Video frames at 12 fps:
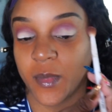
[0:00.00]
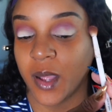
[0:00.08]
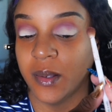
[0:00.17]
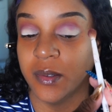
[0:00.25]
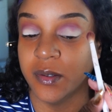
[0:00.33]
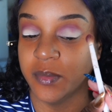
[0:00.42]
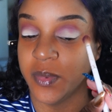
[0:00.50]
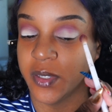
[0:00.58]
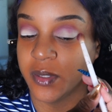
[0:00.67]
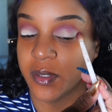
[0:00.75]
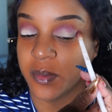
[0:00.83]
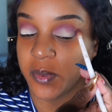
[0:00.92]
I love me
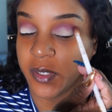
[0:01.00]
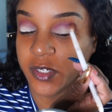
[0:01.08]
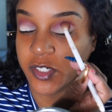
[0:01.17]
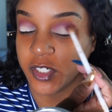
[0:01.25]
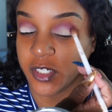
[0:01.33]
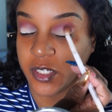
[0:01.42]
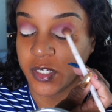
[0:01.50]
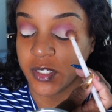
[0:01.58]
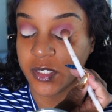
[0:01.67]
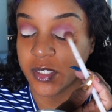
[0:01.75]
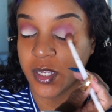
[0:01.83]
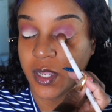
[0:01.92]
a good pair of
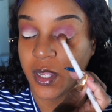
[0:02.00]
jeans.